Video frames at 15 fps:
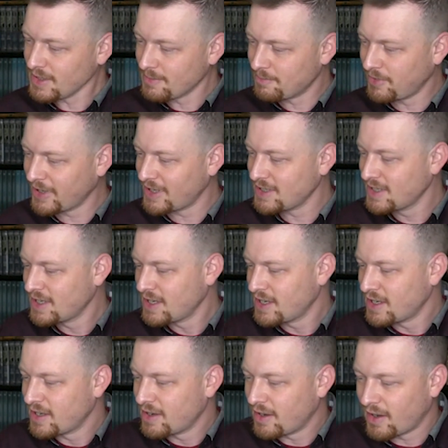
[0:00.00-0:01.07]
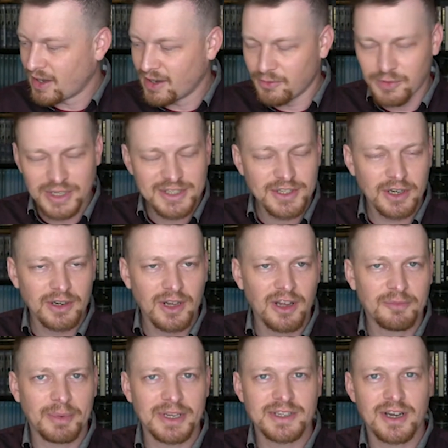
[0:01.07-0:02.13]
But we start
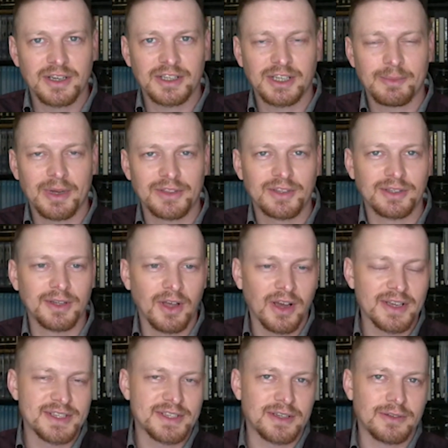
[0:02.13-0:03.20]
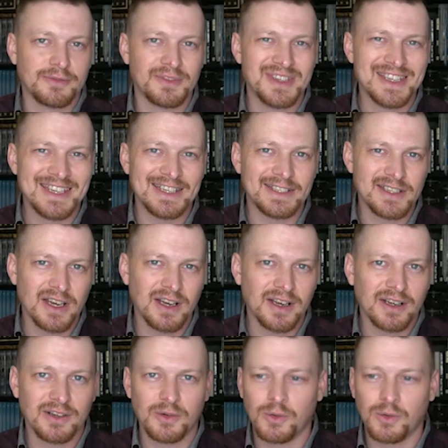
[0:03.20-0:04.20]
off by talking about the laws of Nida,